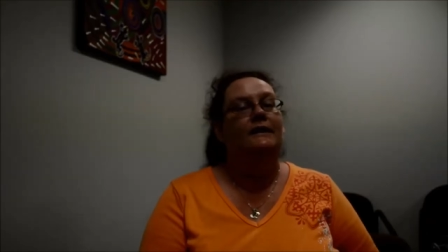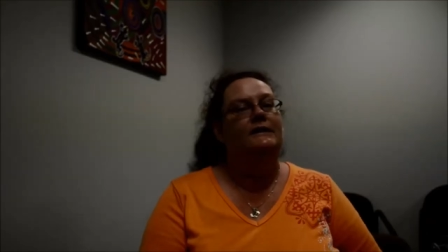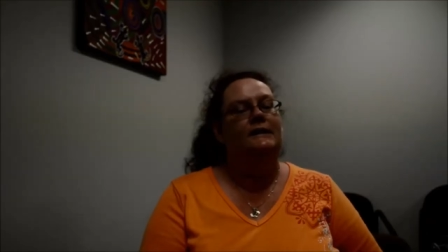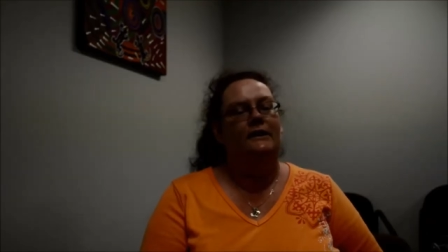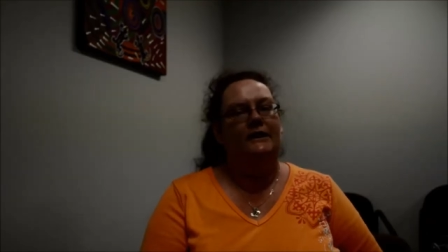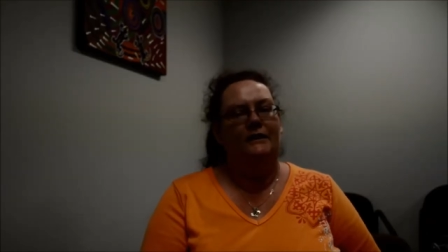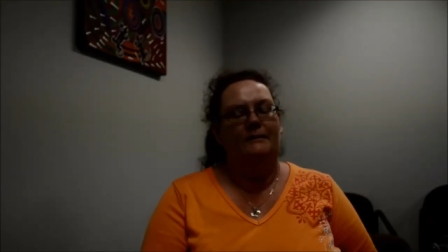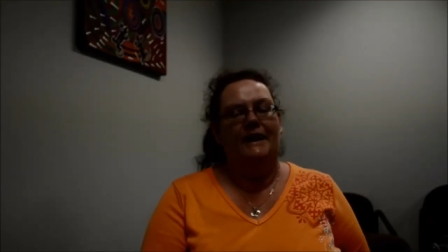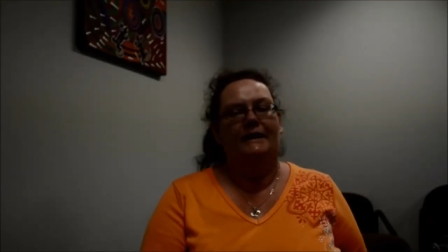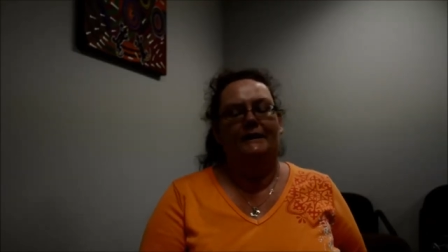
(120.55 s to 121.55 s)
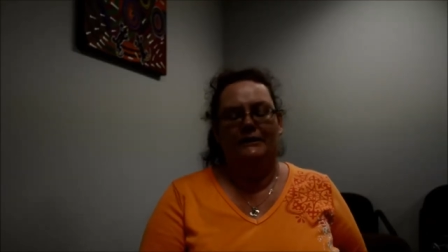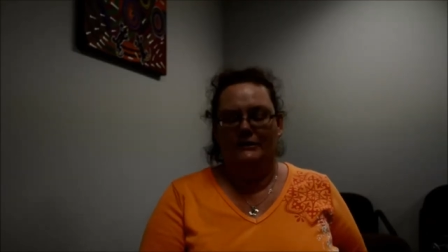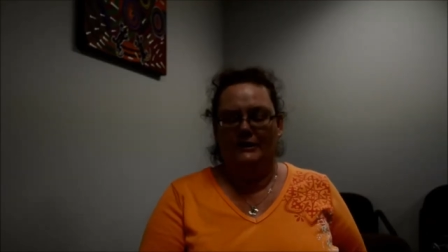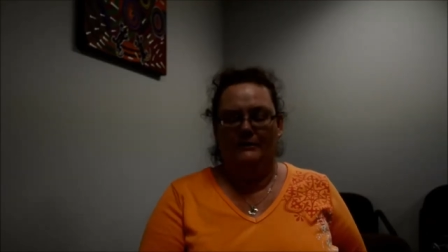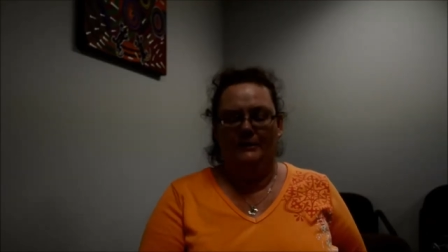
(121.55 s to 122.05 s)
So young man, can you
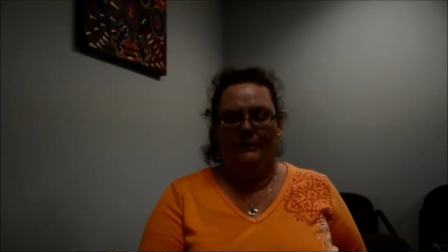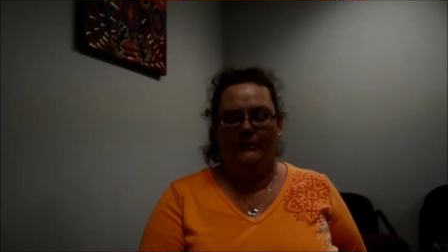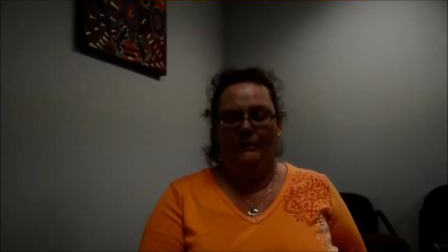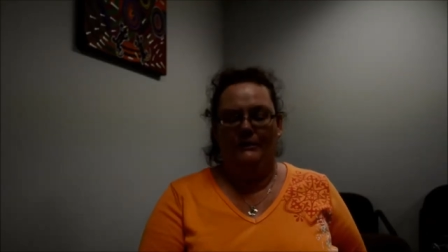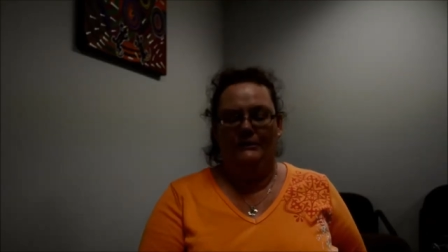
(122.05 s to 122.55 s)
tell me what